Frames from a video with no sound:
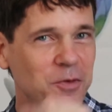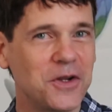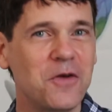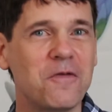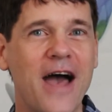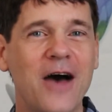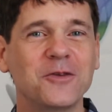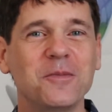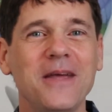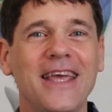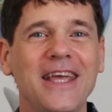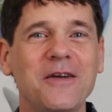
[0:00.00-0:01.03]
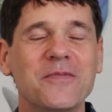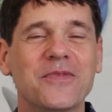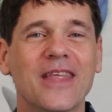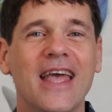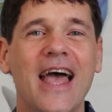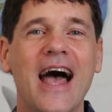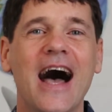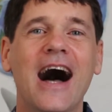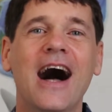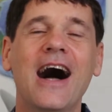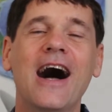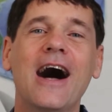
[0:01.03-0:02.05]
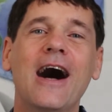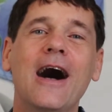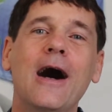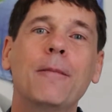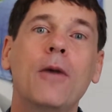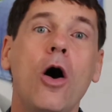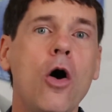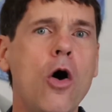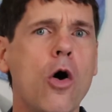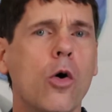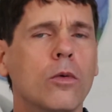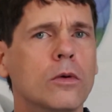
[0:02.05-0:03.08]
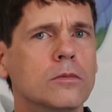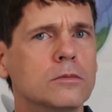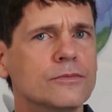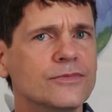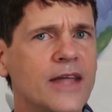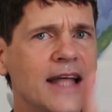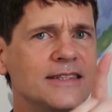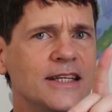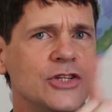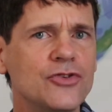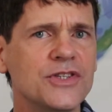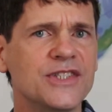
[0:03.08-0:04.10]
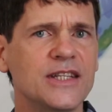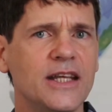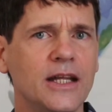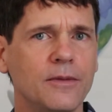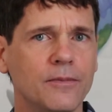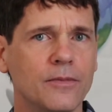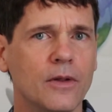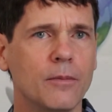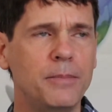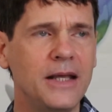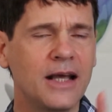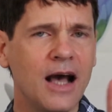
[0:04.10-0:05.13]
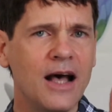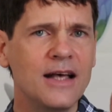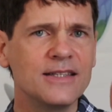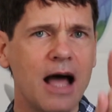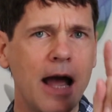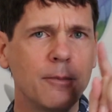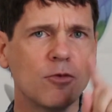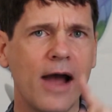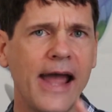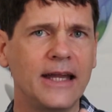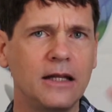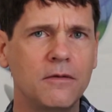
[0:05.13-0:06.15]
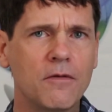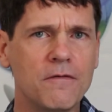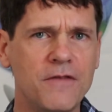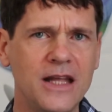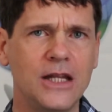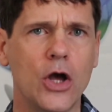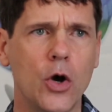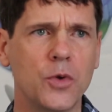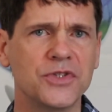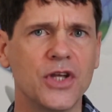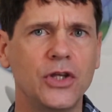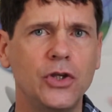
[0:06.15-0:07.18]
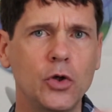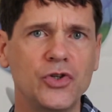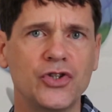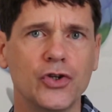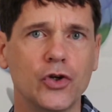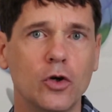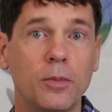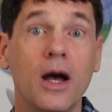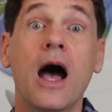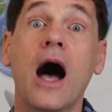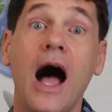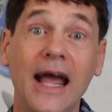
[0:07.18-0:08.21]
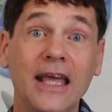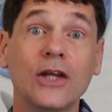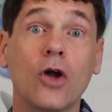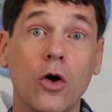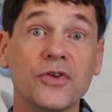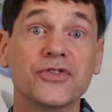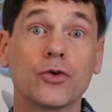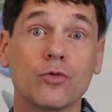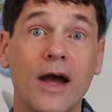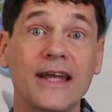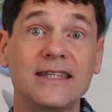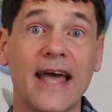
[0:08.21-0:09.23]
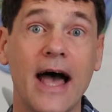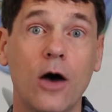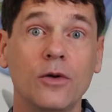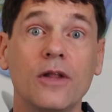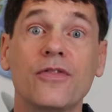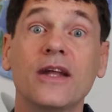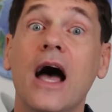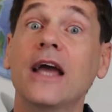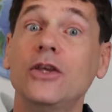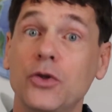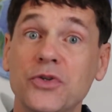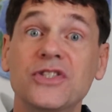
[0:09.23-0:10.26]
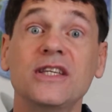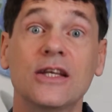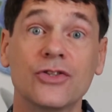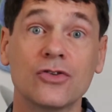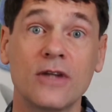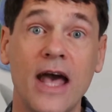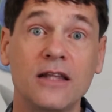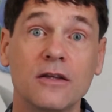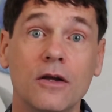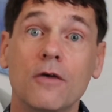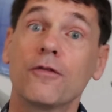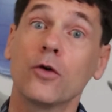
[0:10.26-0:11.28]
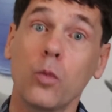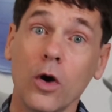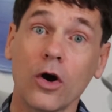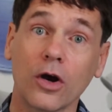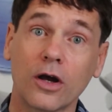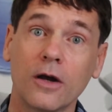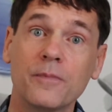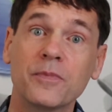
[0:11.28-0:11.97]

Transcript: where you found me. Oh, that's interesting. Because I'm writing videos, YouTube, I can also write down that I use the internet for work.